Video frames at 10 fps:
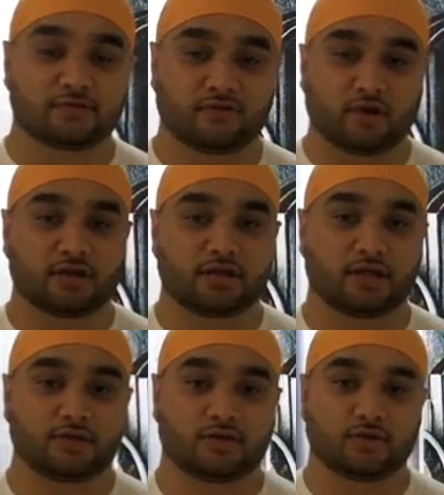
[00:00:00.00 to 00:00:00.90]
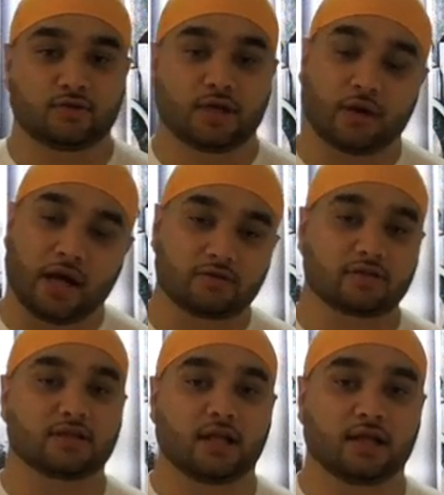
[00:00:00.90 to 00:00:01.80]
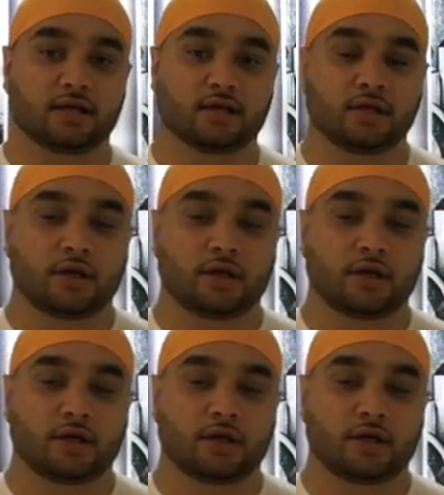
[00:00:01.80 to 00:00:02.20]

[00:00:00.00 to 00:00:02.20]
Games of 1982 that were held in Delhi.